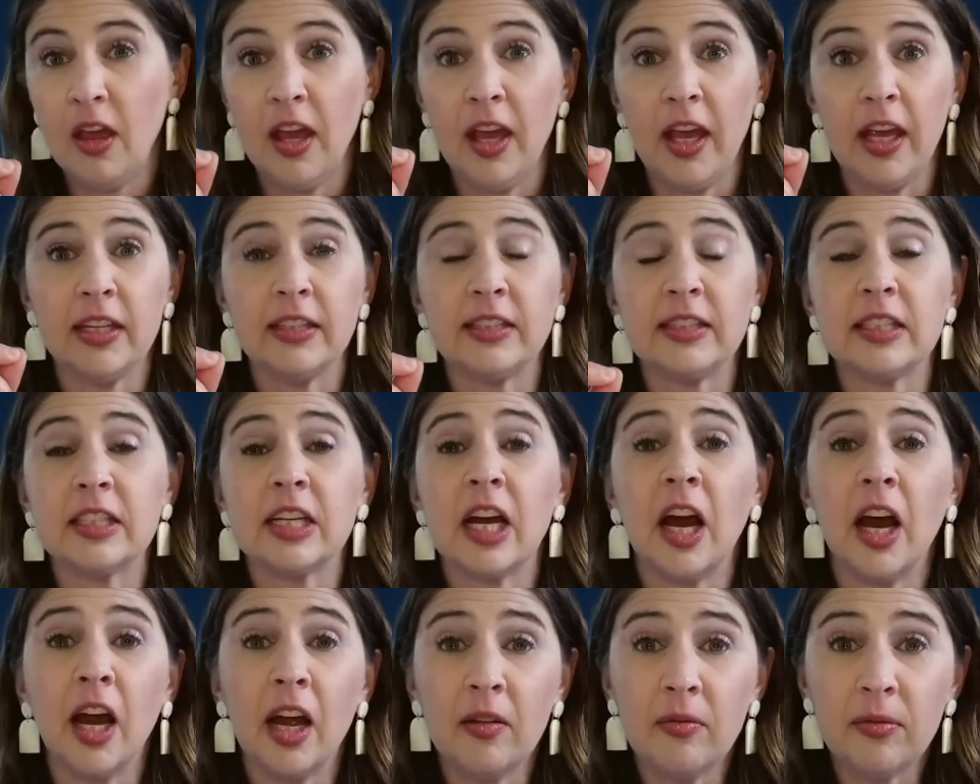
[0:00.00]
it's
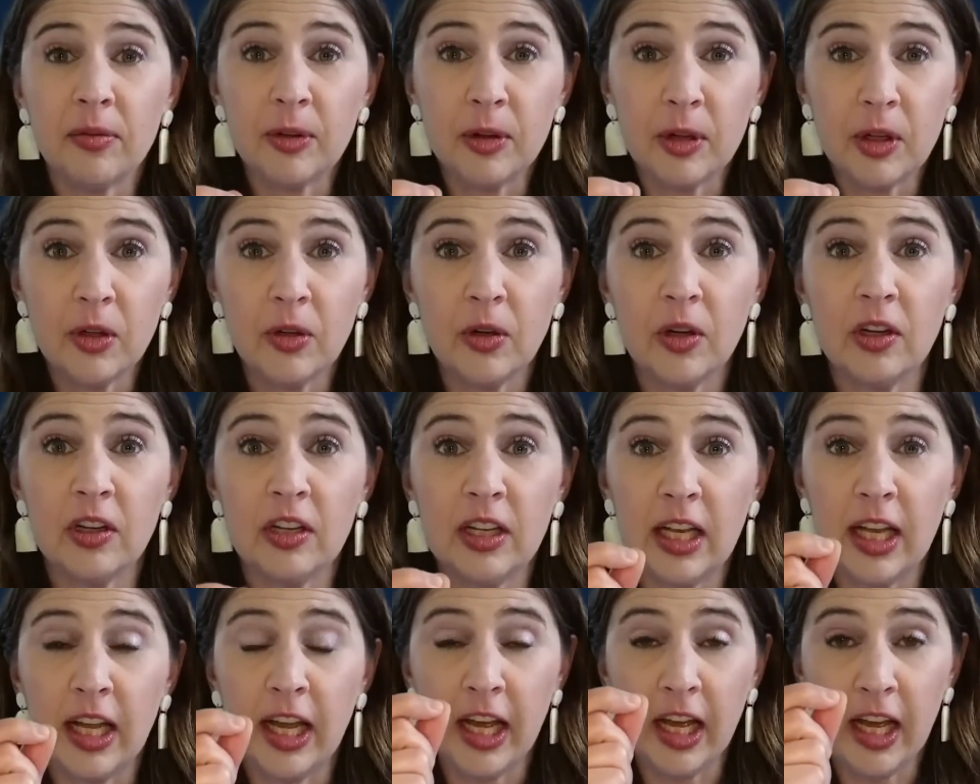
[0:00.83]
time for you to
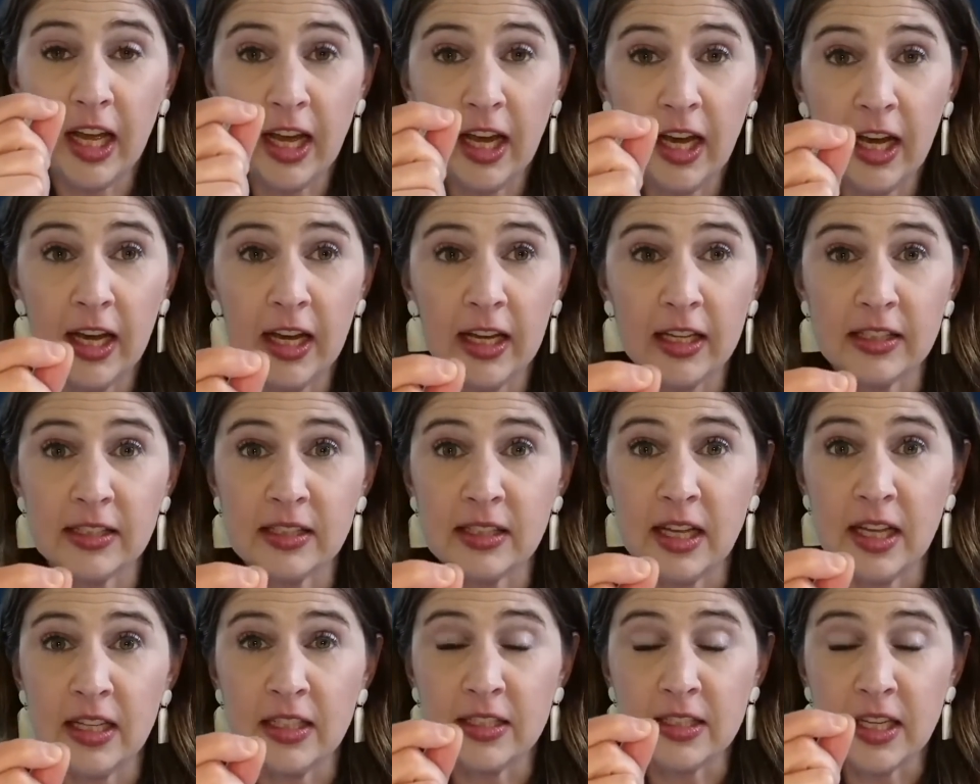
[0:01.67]
lay hands
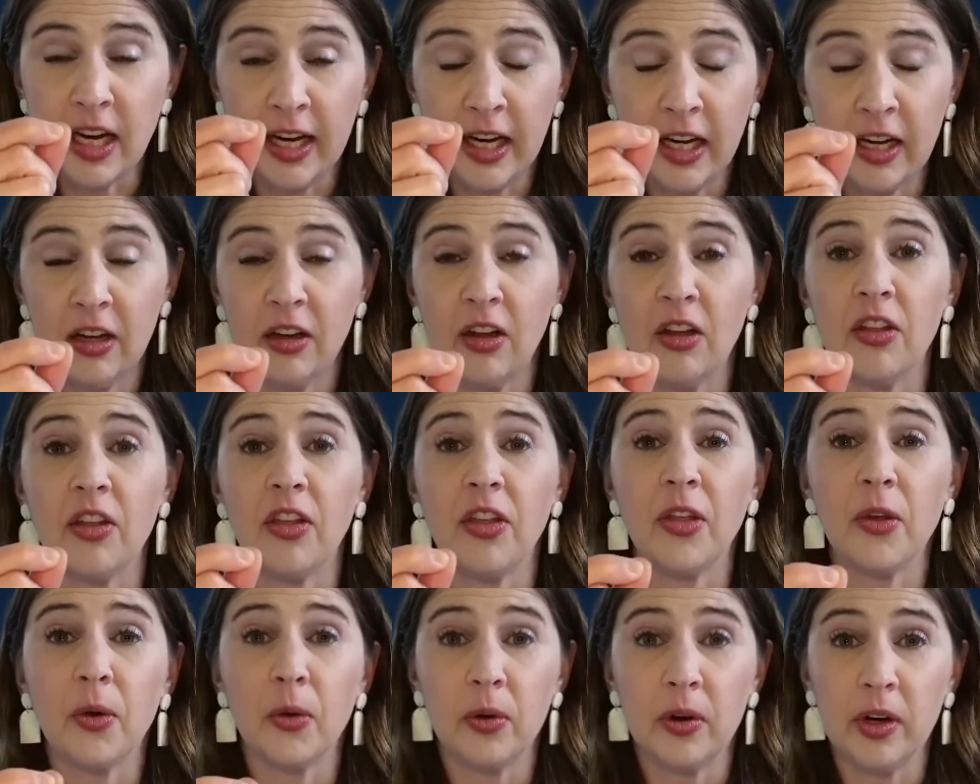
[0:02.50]
and take
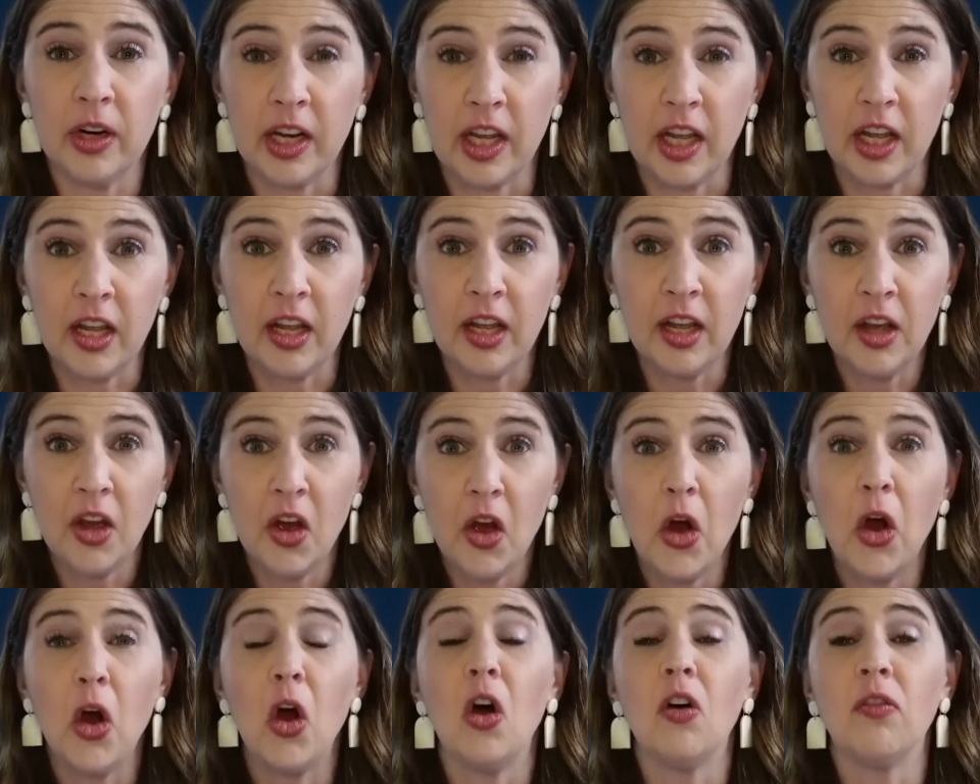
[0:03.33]
authority
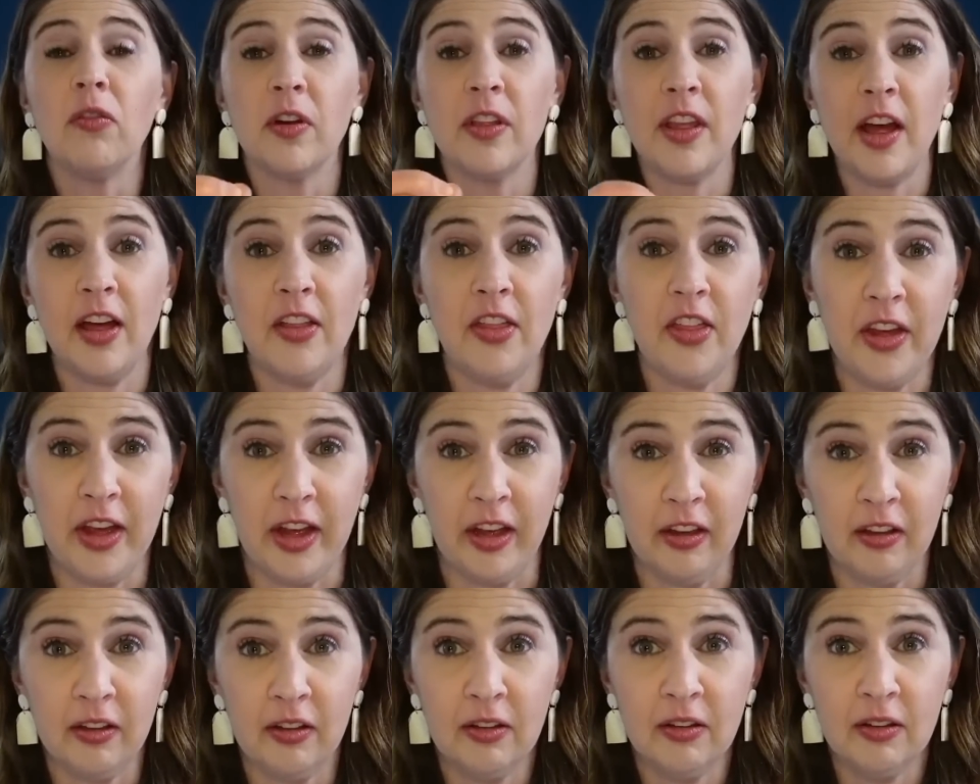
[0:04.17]
over that
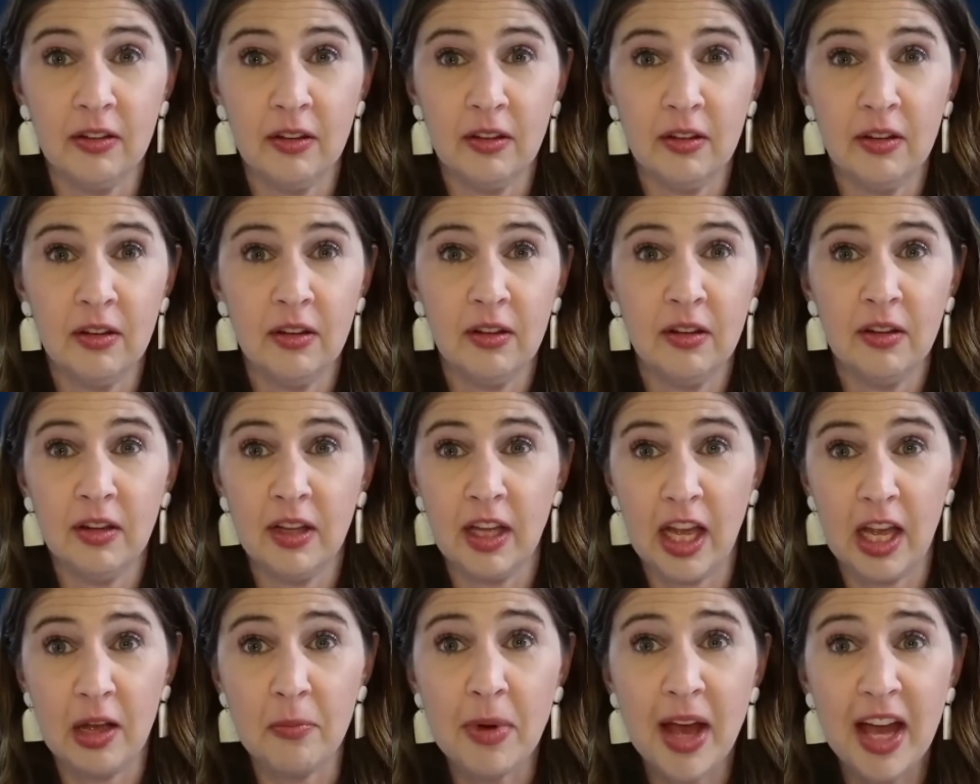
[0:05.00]
thing.
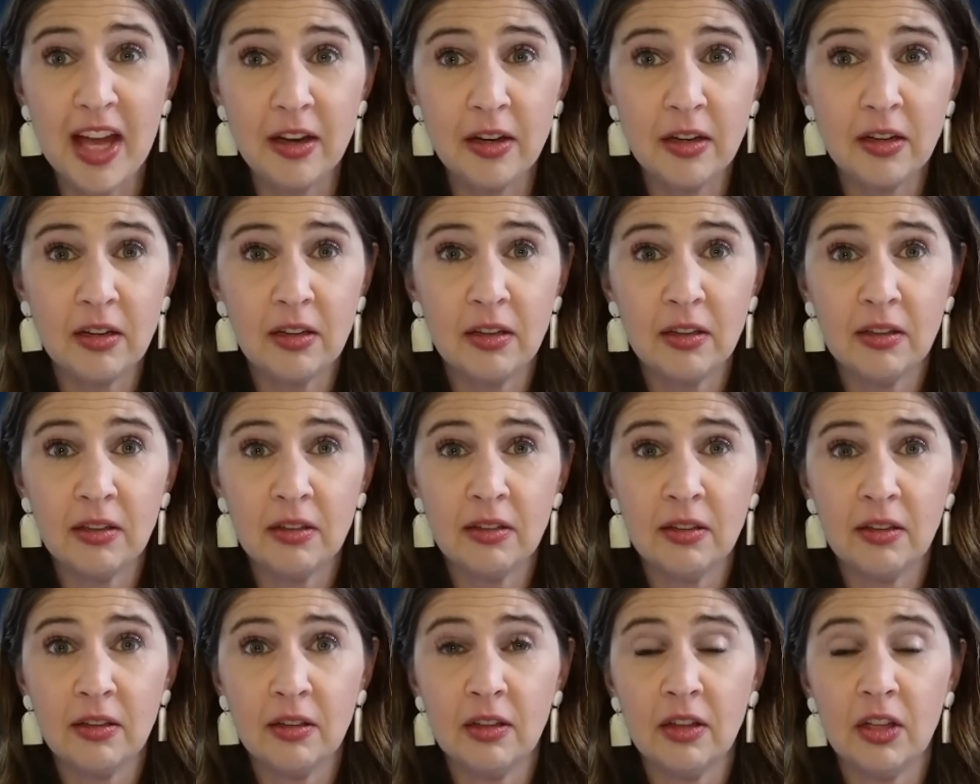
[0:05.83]
Amen?
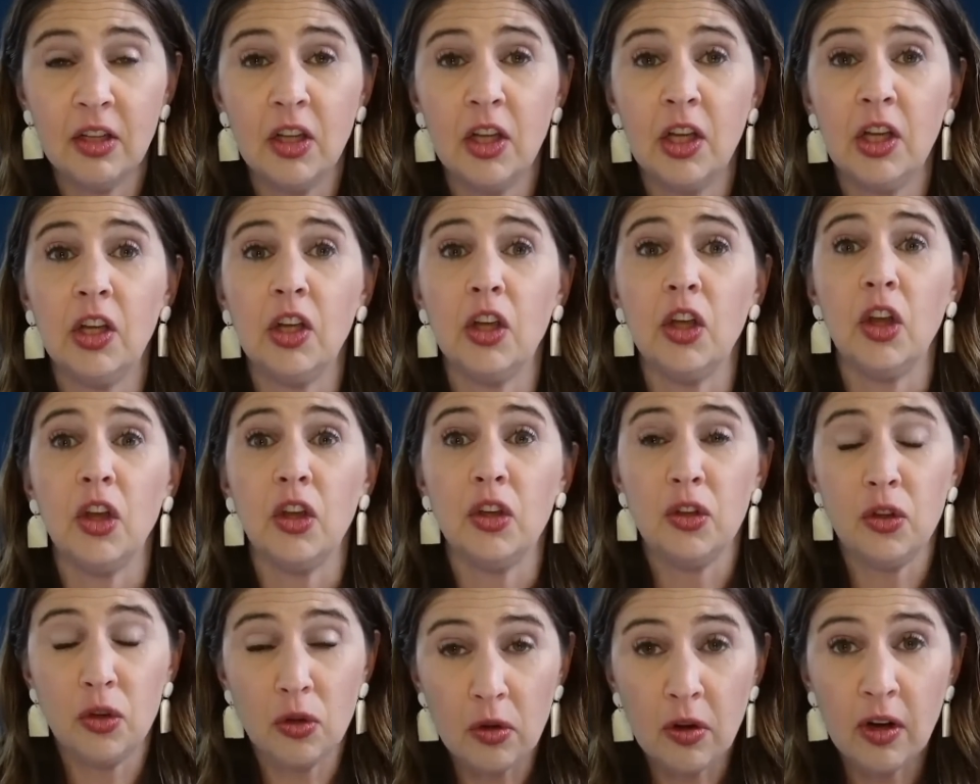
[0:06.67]

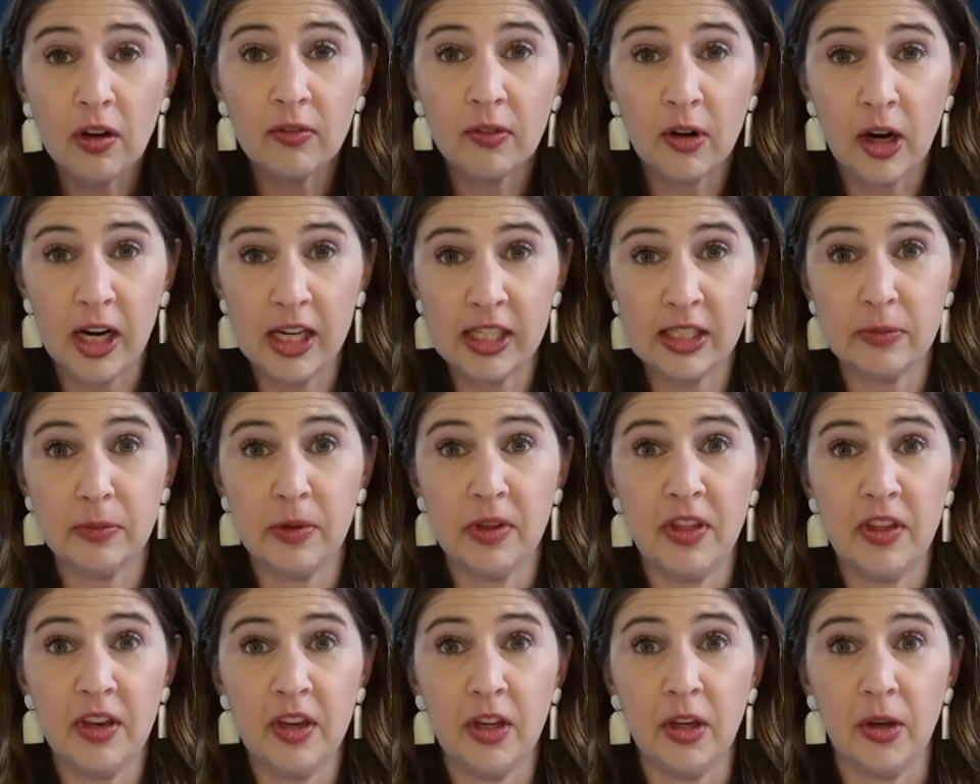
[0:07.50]
You have Christ
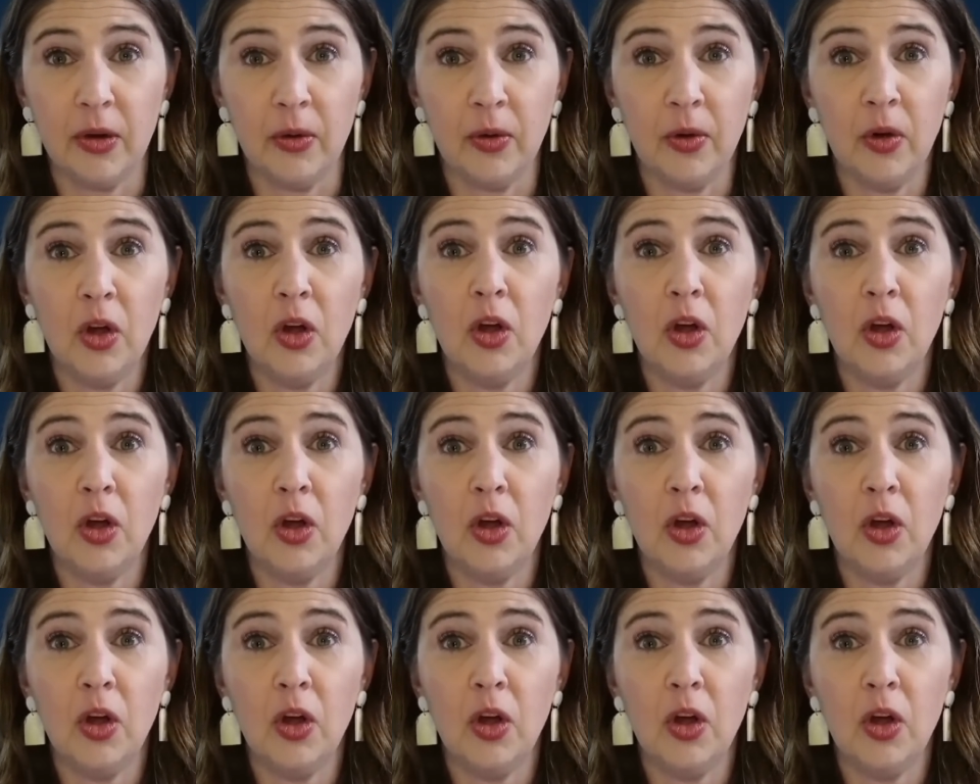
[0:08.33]
within you.